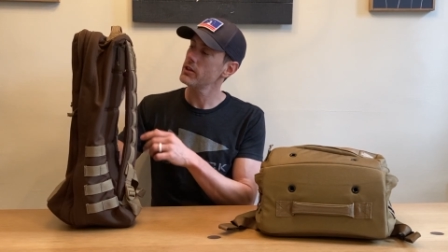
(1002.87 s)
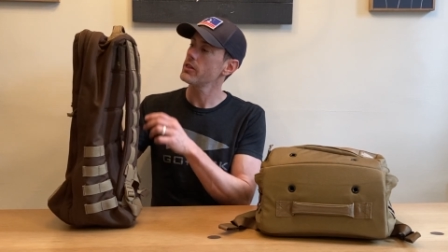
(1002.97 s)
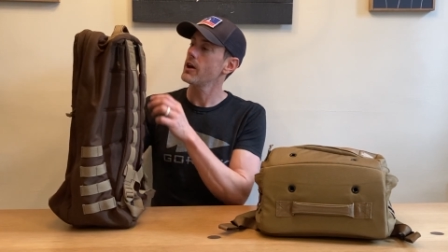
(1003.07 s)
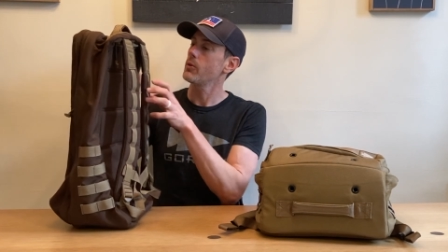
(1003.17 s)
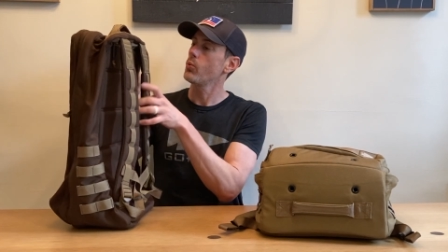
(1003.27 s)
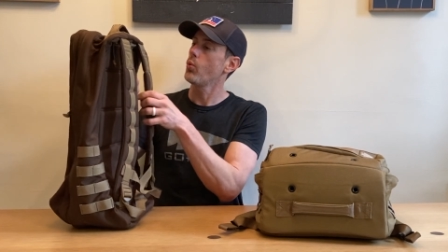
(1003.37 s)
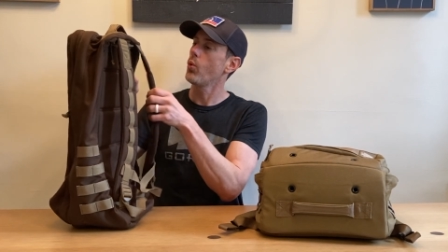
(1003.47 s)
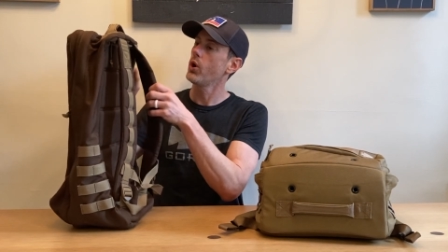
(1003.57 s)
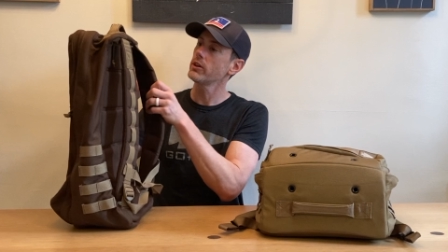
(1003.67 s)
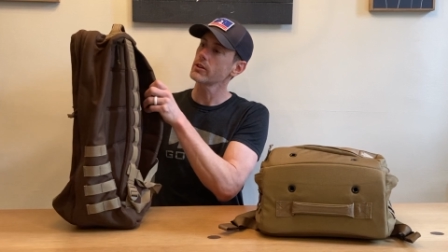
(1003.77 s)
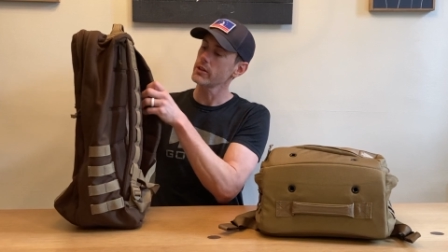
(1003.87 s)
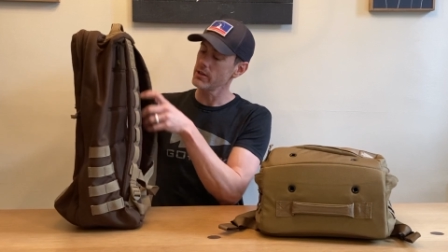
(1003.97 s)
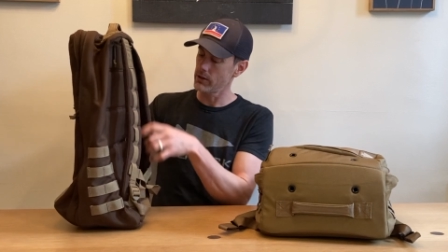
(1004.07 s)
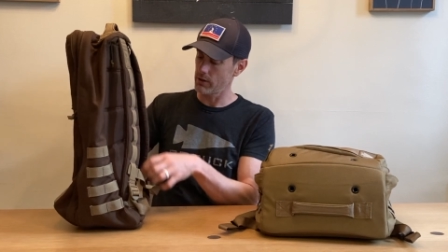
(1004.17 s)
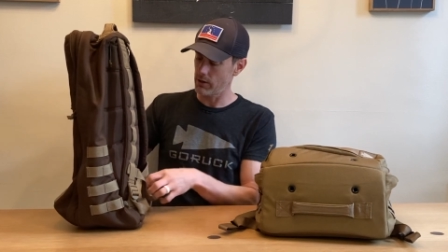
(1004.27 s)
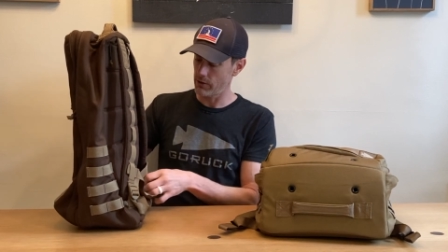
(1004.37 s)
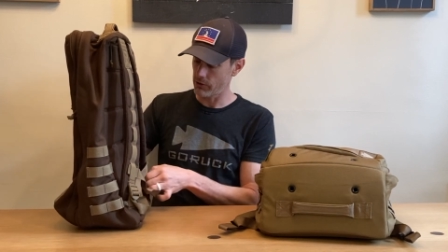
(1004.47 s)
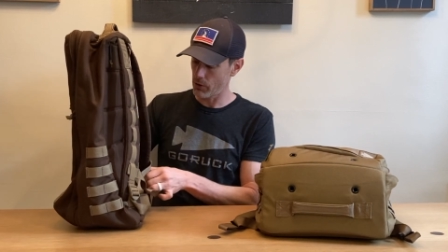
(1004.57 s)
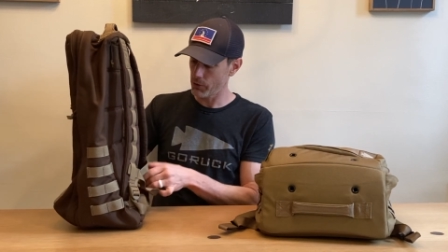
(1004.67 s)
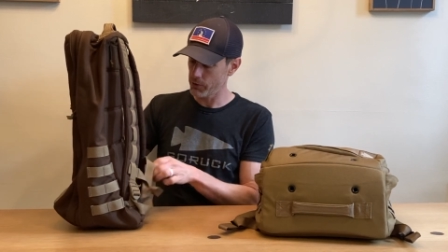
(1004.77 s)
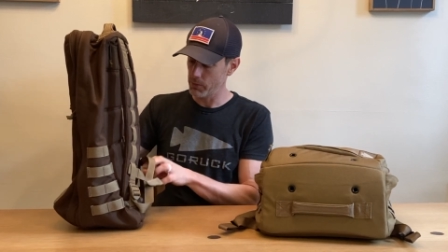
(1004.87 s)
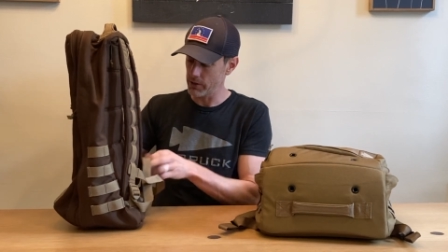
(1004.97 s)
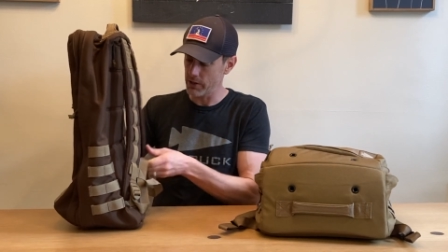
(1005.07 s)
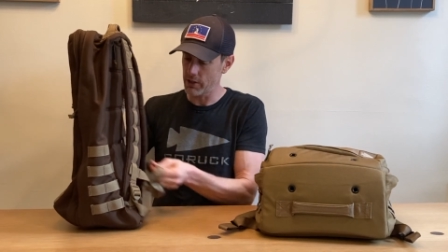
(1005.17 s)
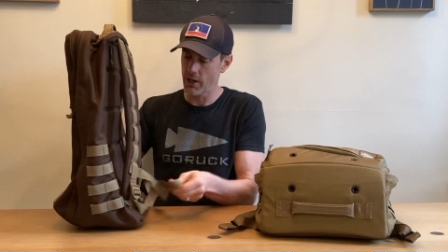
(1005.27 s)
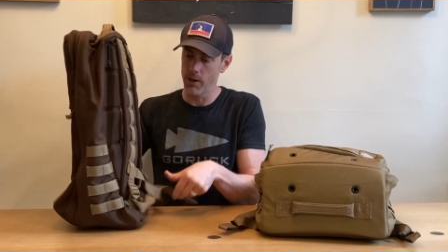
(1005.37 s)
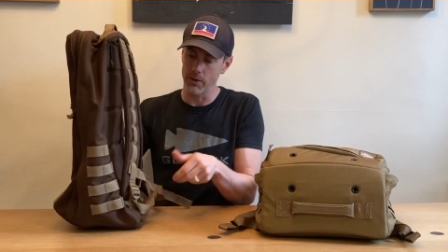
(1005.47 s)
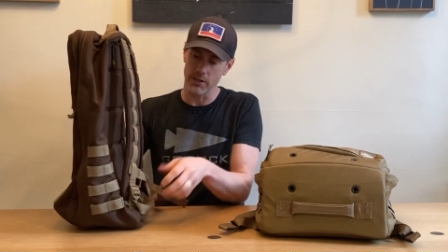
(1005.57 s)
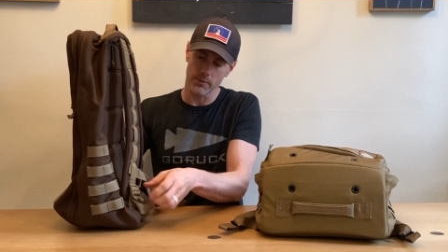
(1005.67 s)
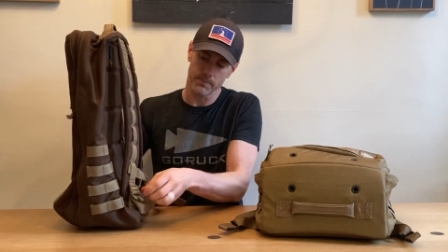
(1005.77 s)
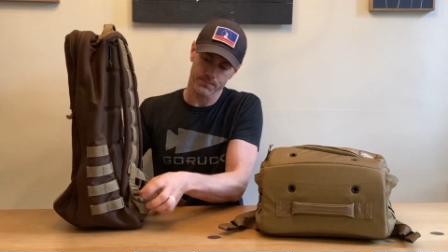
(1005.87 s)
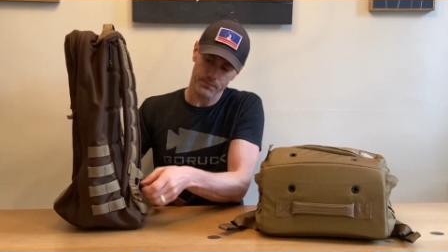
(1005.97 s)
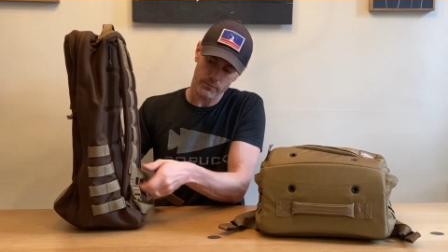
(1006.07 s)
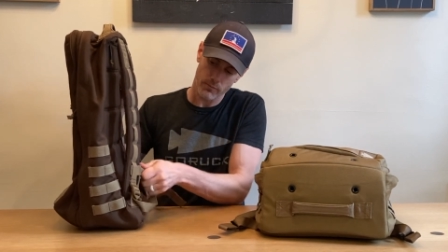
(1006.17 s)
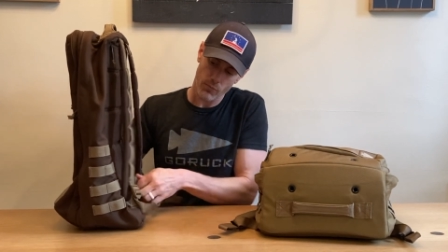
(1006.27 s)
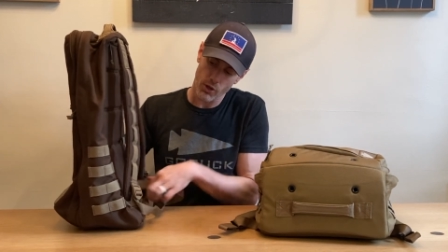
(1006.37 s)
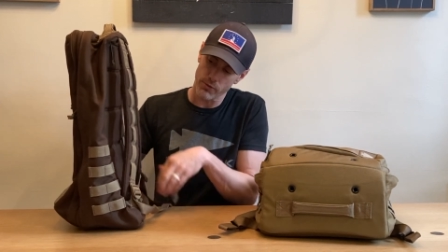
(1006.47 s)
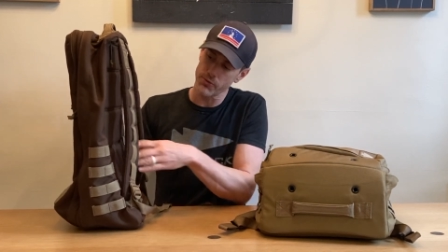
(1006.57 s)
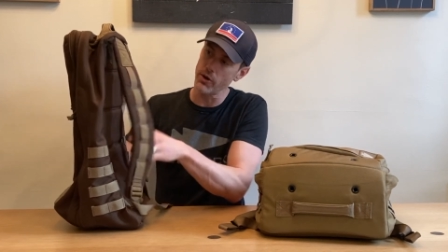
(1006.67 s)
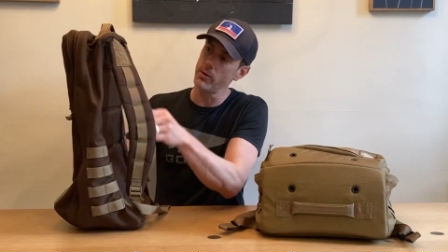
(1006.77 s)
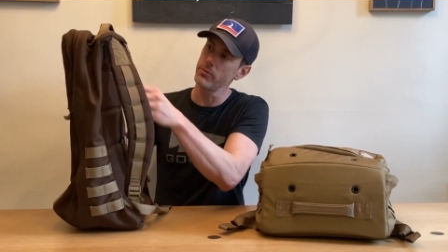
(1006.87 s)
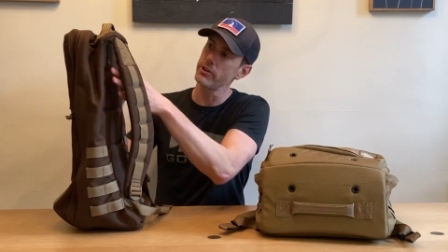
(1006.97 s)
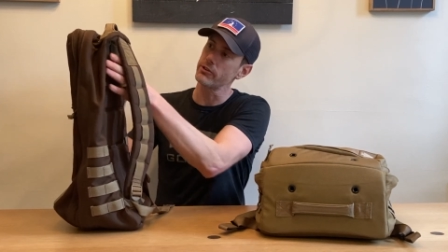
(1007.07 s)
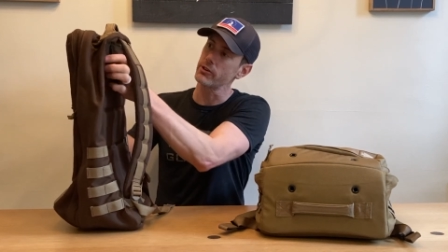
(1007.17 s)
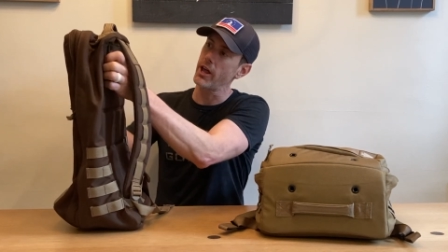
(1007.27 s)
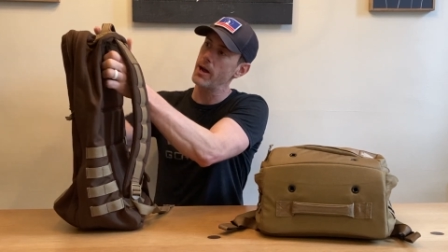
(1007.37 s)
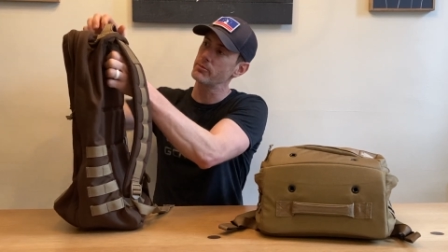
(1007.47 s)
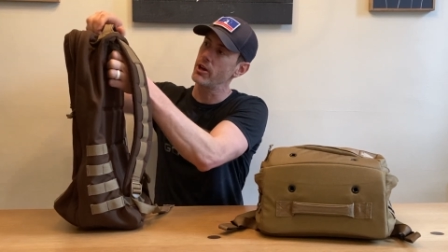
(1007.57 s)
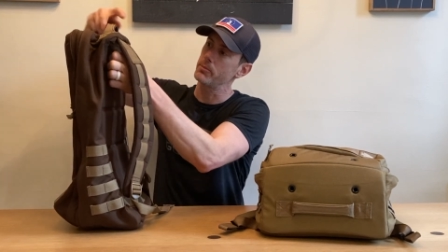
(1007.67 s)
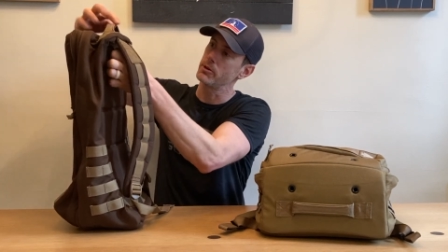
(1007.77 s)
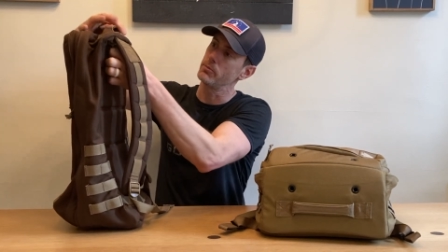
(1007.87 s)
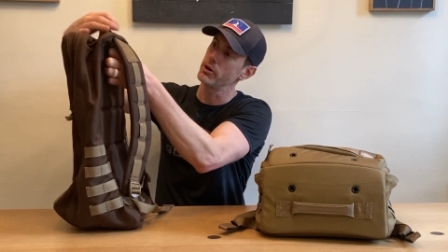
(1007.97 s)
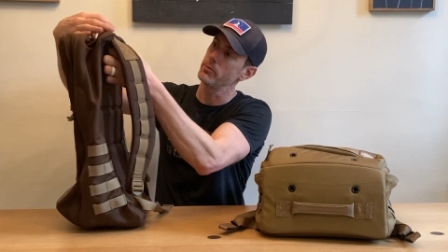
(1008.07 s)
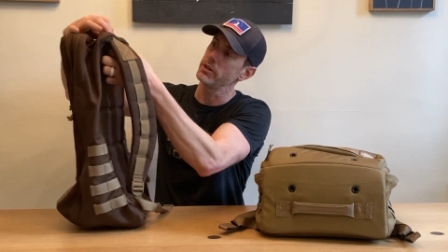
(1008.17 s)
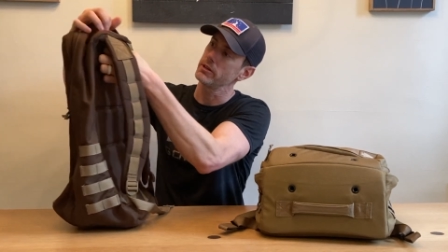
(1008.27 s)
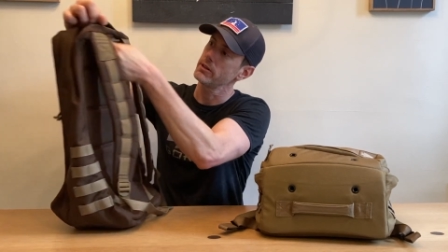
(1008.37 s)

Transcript: that 1 liter is ultimately coming from this laptop compartment,